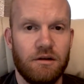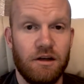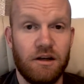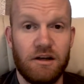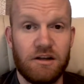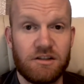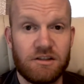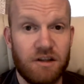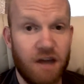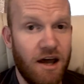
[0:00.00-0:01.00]
In
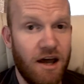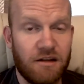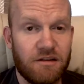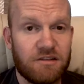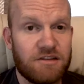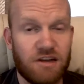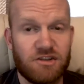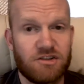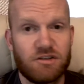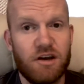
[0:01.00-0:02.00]
addition to that, nostalgia
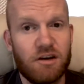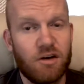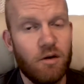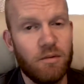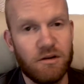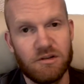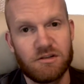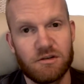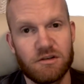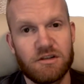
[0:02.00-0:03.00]
is a great coping
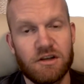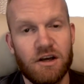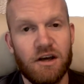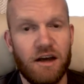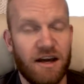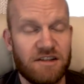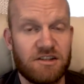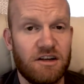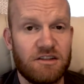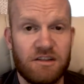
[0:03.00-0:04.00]
resource, as
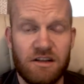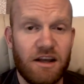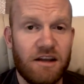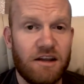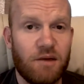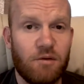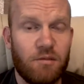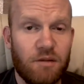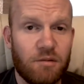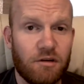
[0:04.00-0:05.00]
studies indicate that when
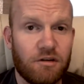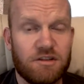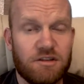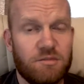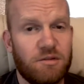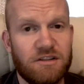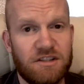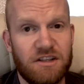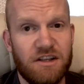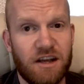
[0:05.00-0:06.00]
people are
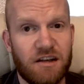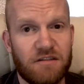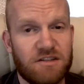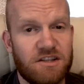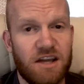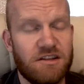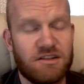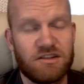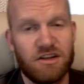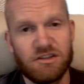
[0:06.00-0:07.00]
experiencing negative states
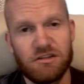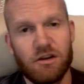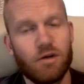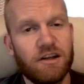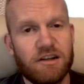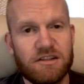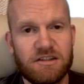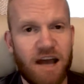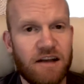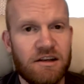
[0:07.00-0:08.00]
such as loneliness,
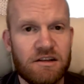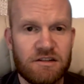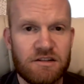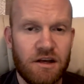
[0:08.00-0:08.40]
sadness,